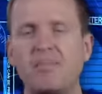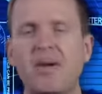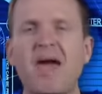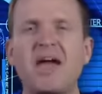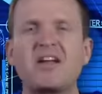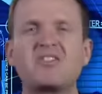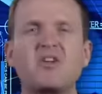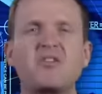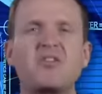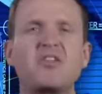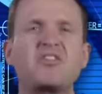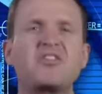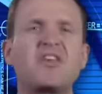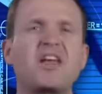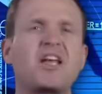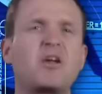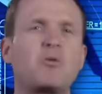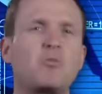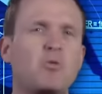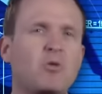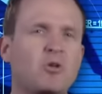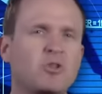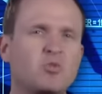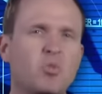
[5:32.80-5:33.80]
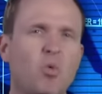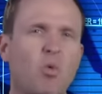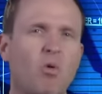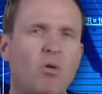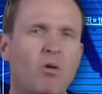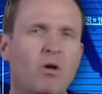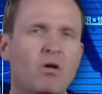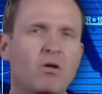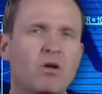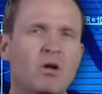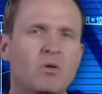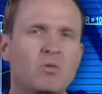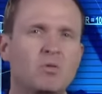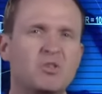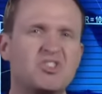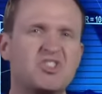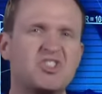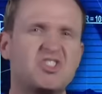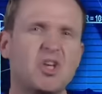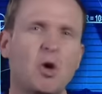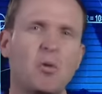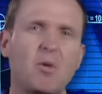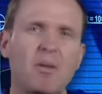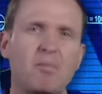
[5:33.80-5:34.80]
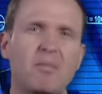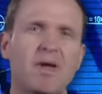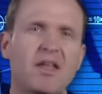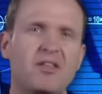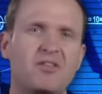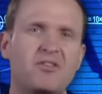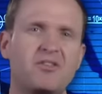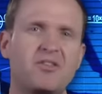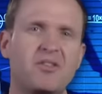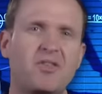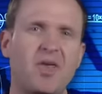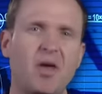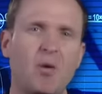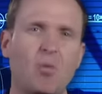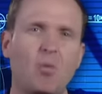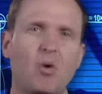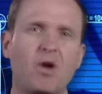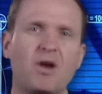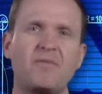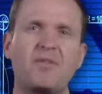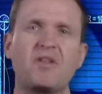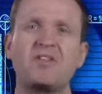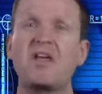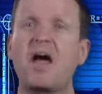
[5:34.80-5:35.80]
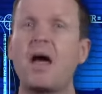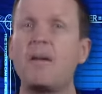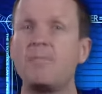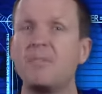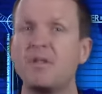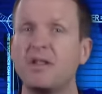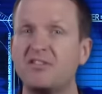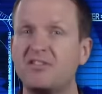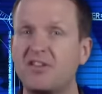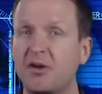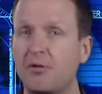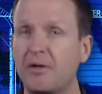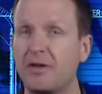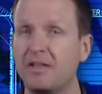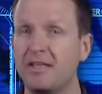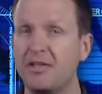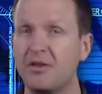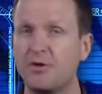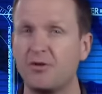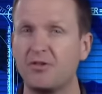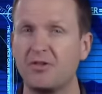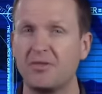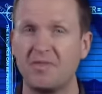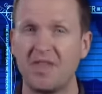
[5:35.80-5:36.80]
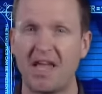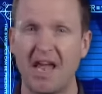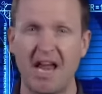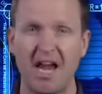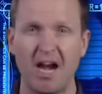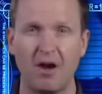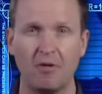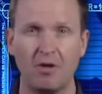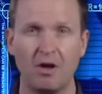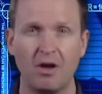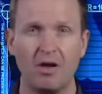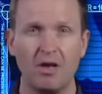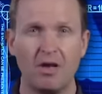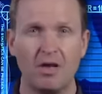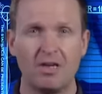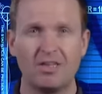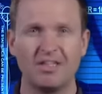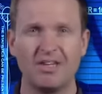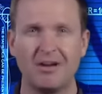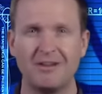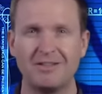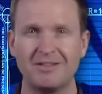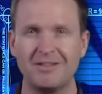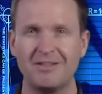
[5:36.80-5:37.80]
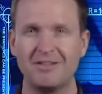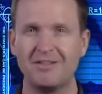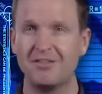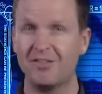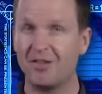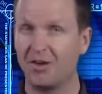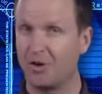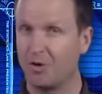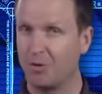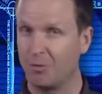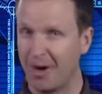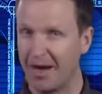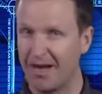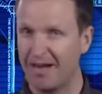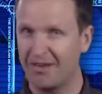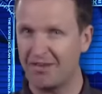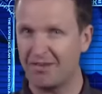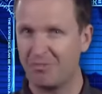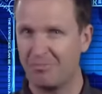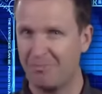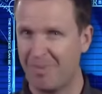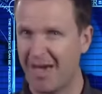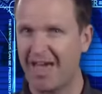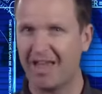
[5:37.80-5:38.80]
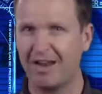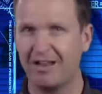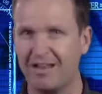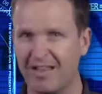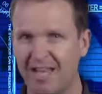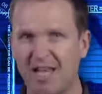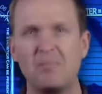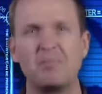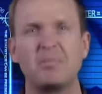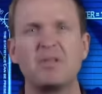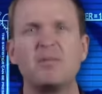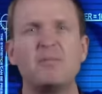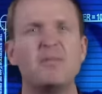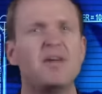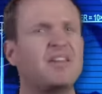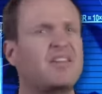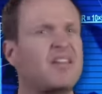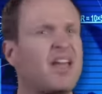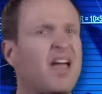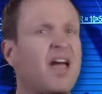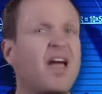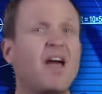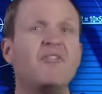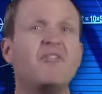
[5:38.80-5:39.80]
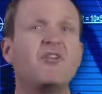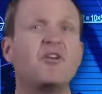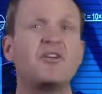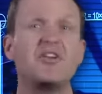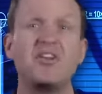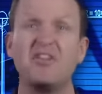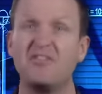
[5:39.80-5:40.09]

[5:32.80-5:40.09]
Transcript: impact on the Second World War was so immense that one of the top military leaders of the era called it the greatest battle implement ever